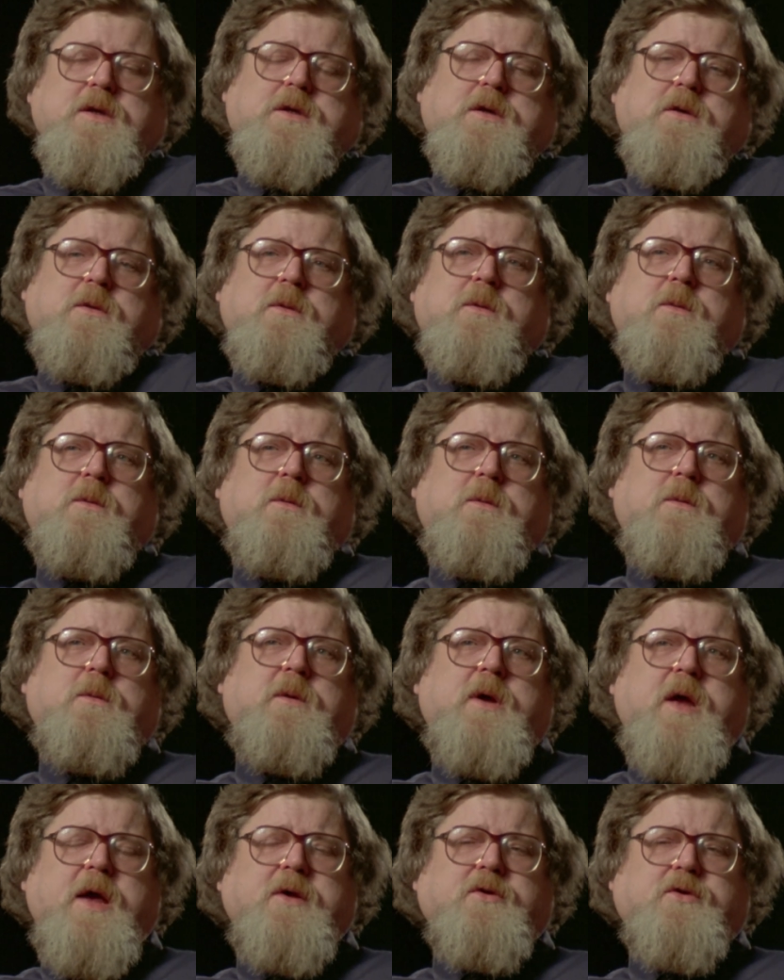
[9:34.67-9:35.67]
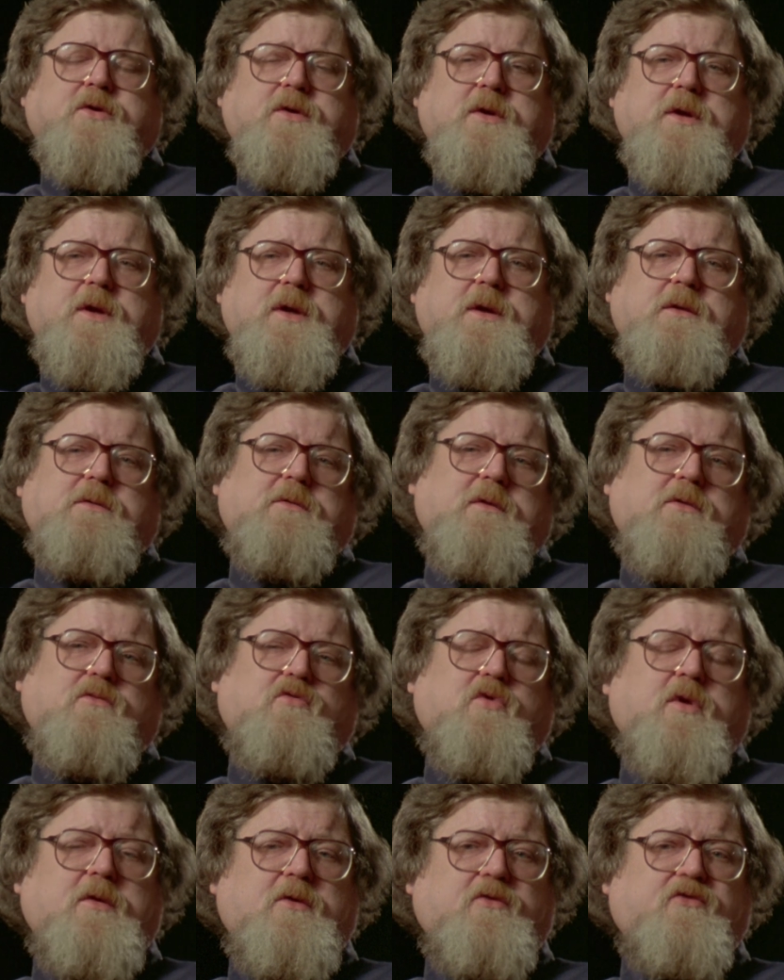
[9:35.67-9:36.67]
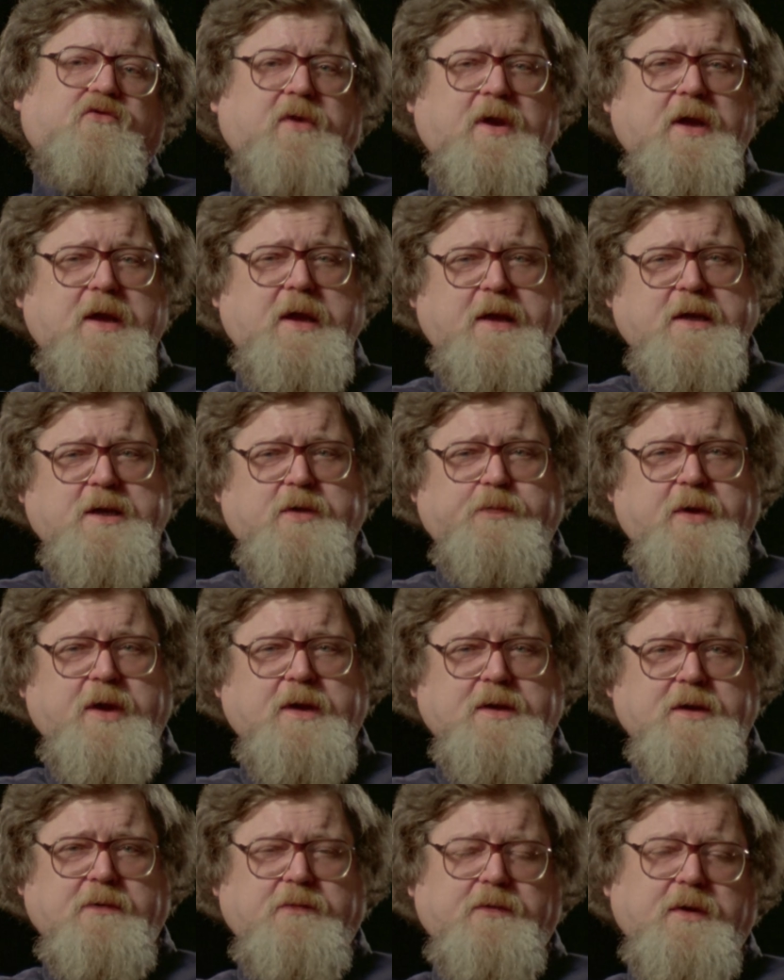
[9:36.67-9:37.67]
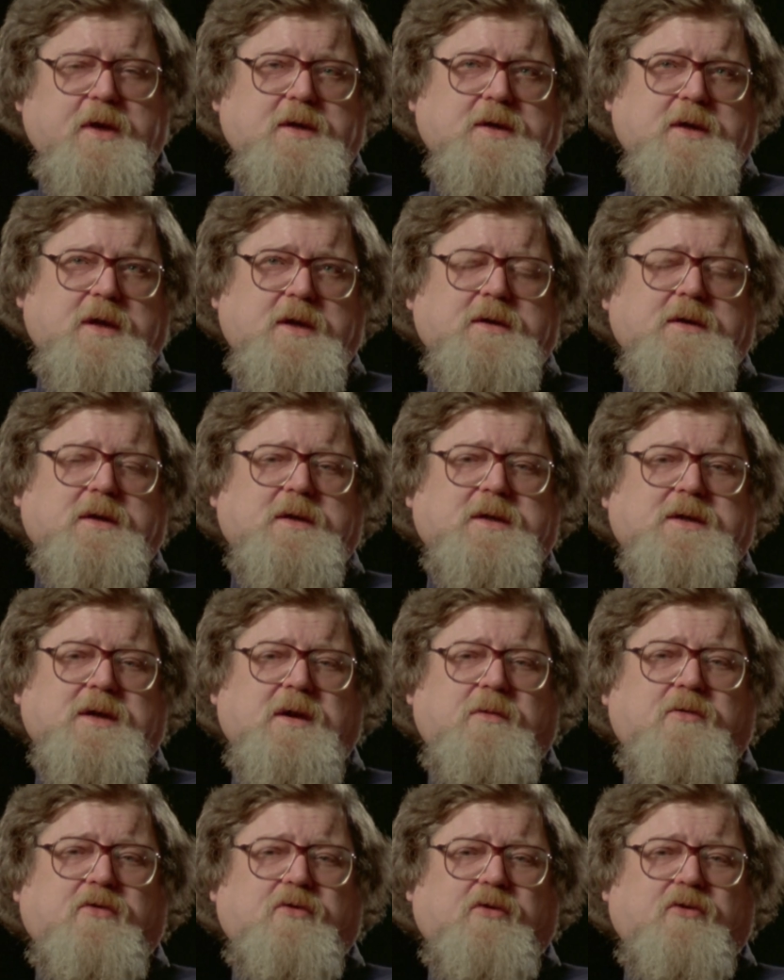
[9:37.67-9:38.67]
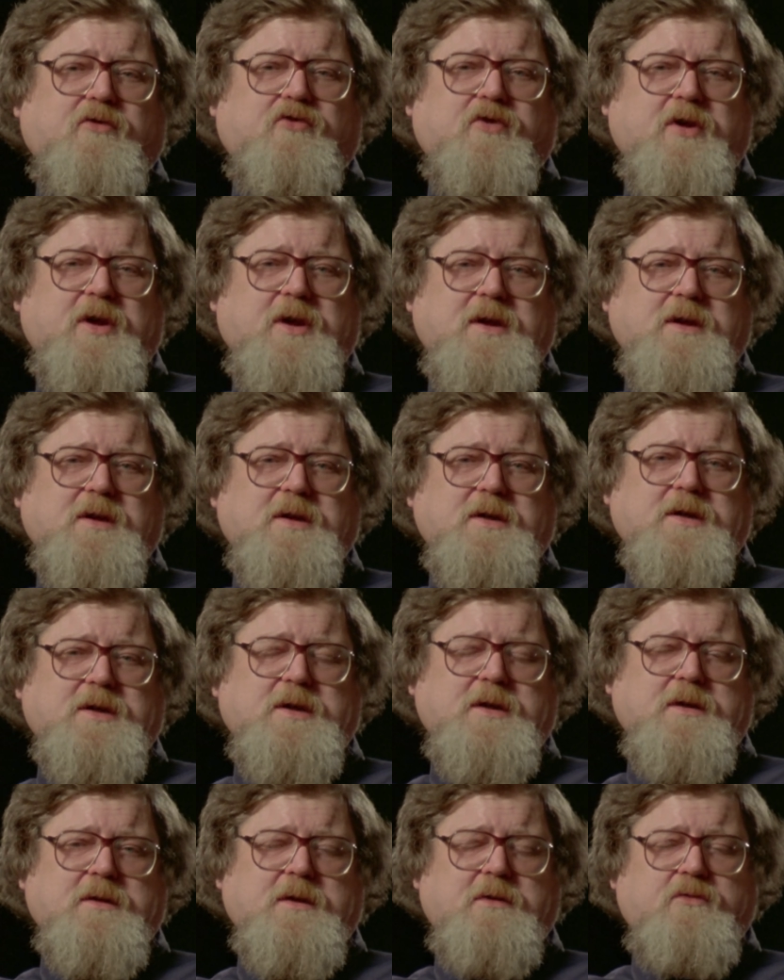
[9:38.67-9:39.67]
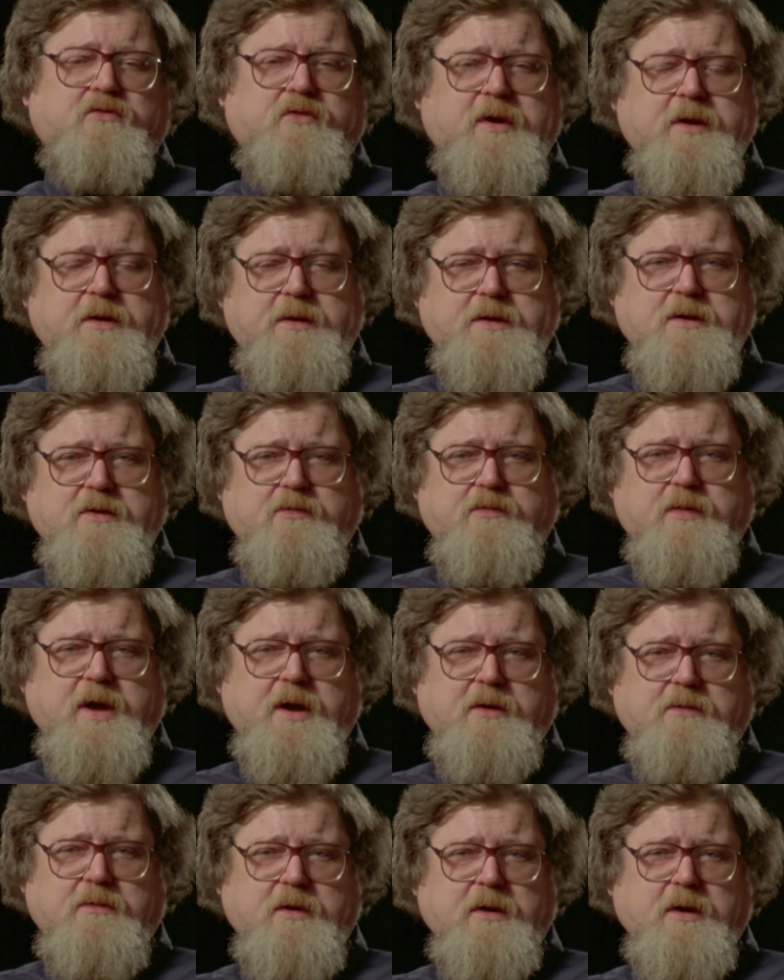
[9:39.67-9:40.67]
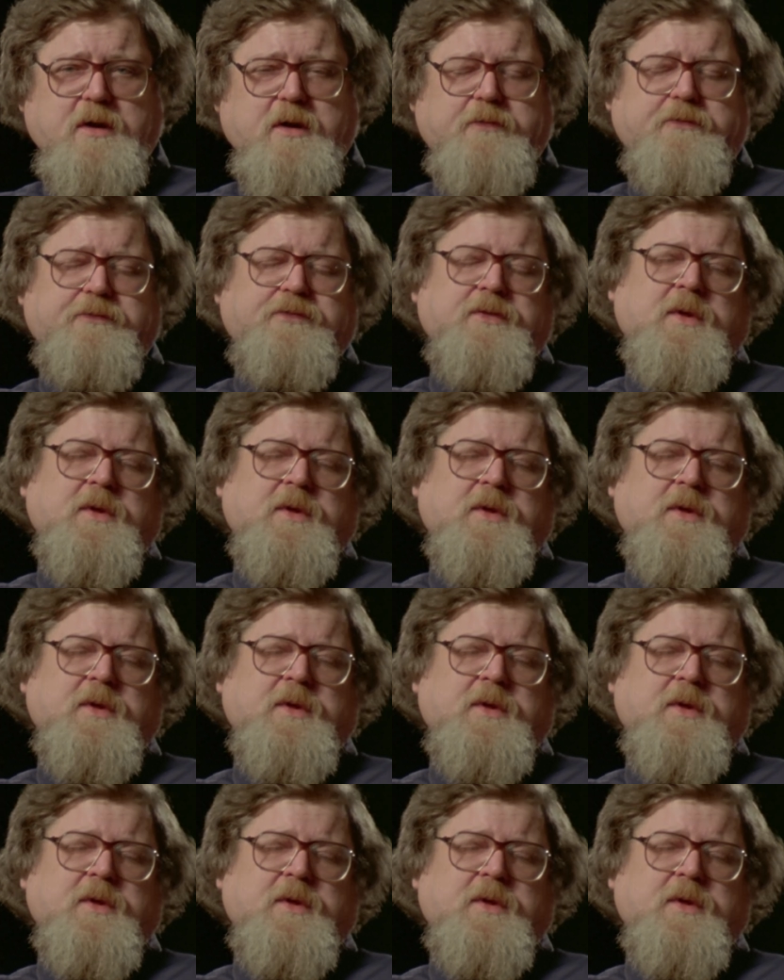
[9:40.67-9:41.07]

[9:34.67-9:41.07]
So actually, one of the funny aspects of this is that some of the things that readers of my work